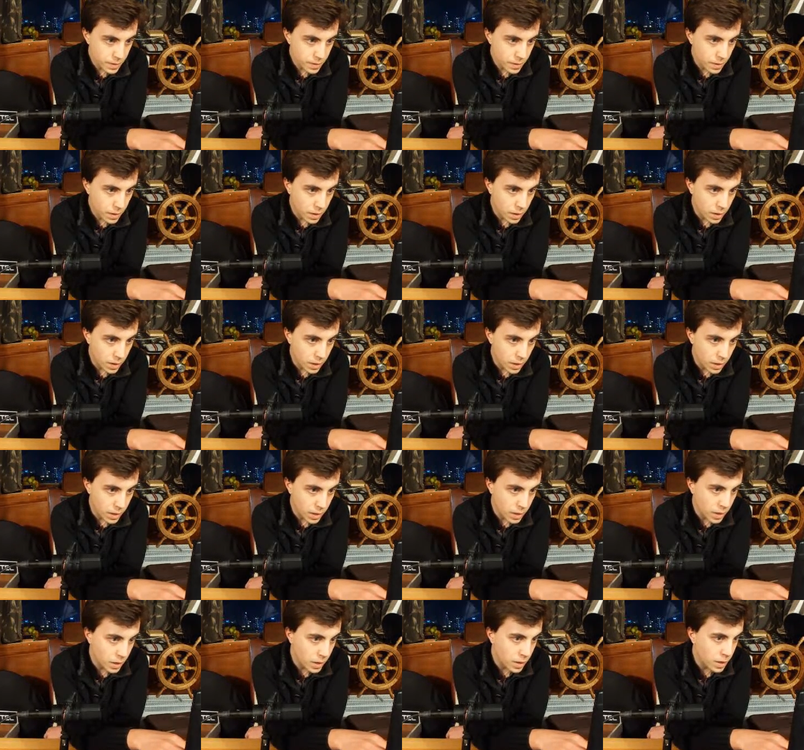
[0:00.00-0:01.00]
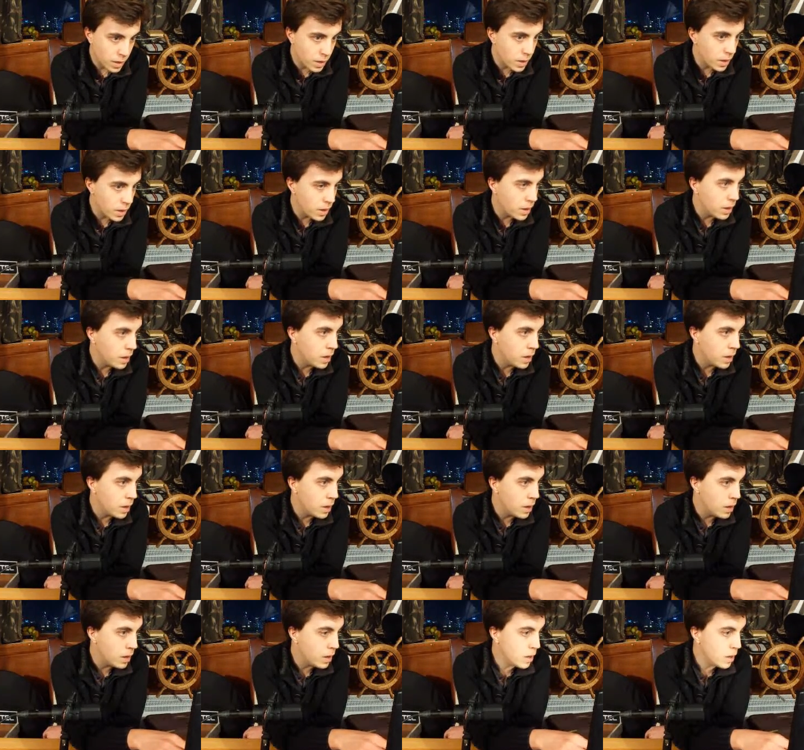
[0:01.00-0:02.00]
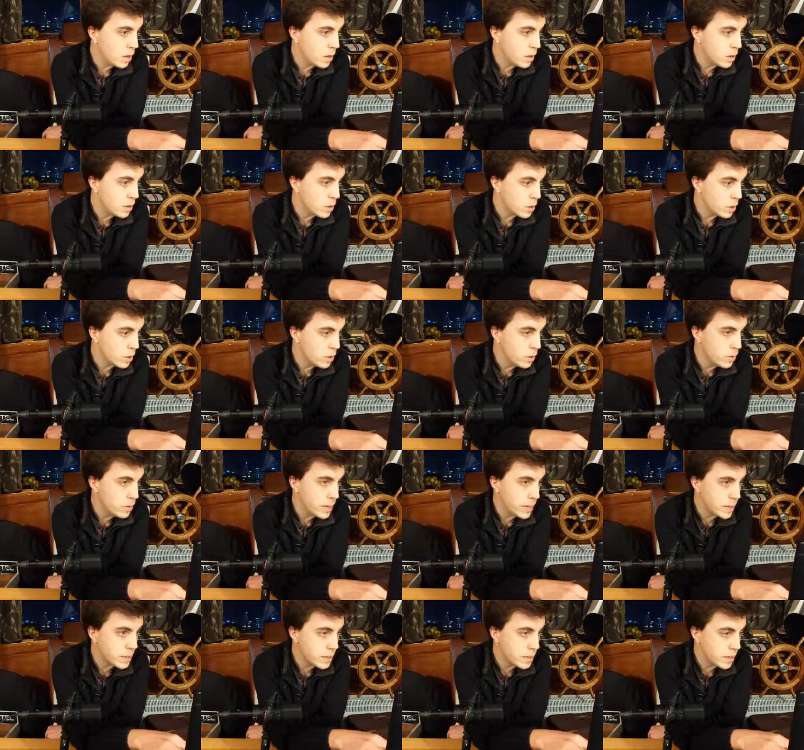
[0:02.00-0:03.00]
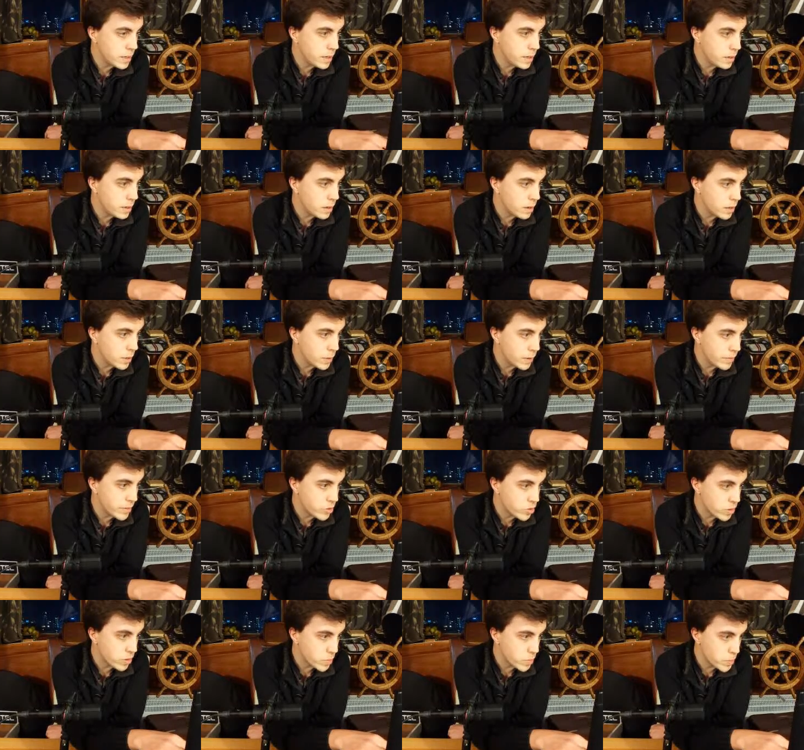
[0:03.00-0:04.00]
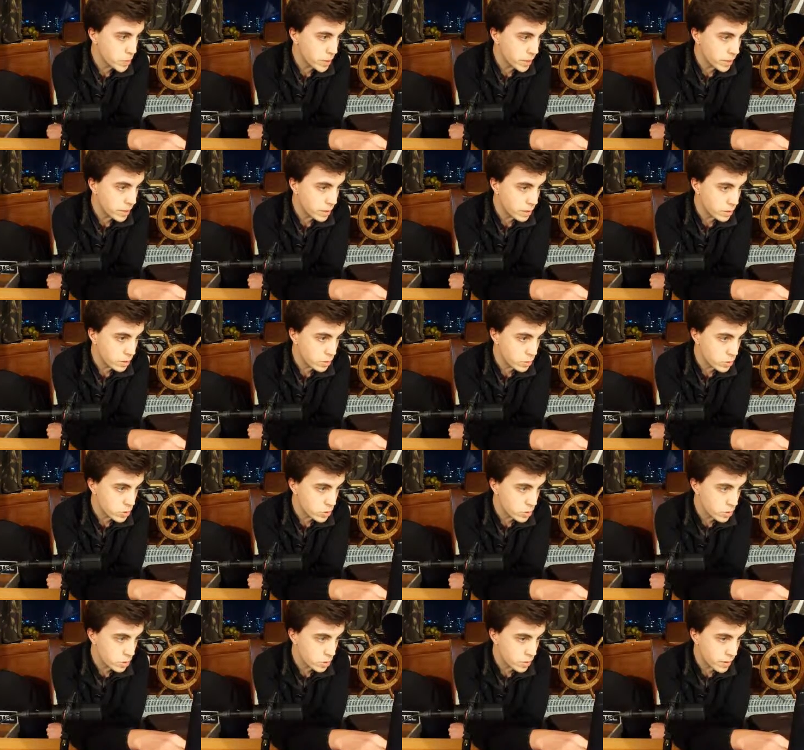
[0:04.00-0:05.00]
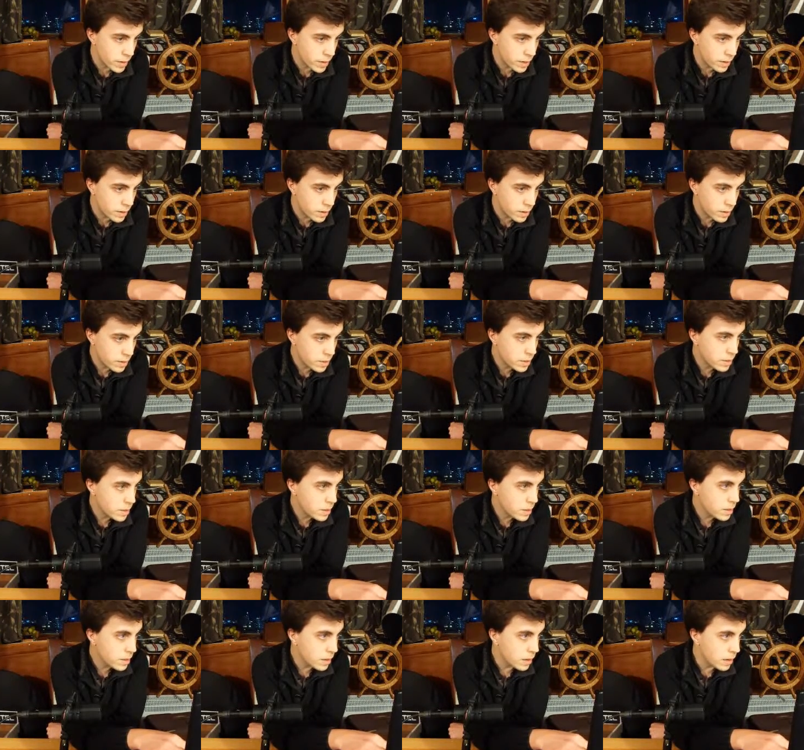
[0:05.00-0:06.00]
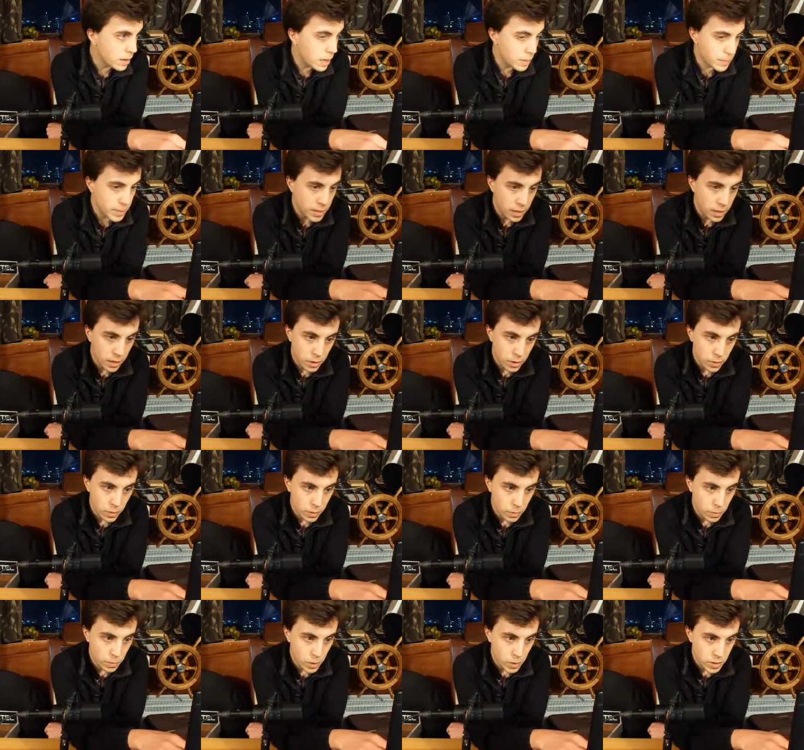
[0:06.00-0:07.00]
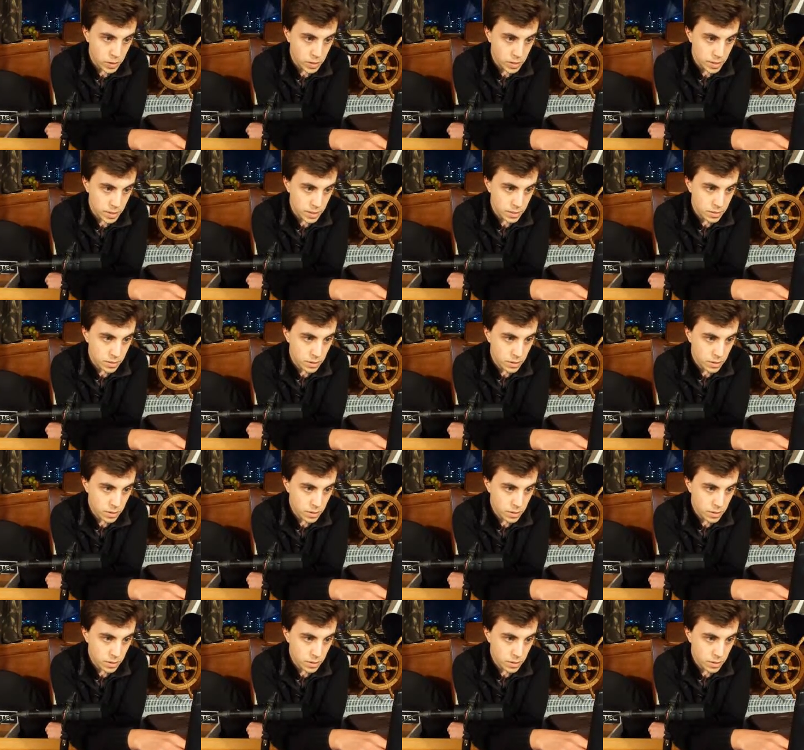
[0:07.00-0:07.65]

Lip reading: Lou 19, are you having trouble putting your score in? Let me know what it is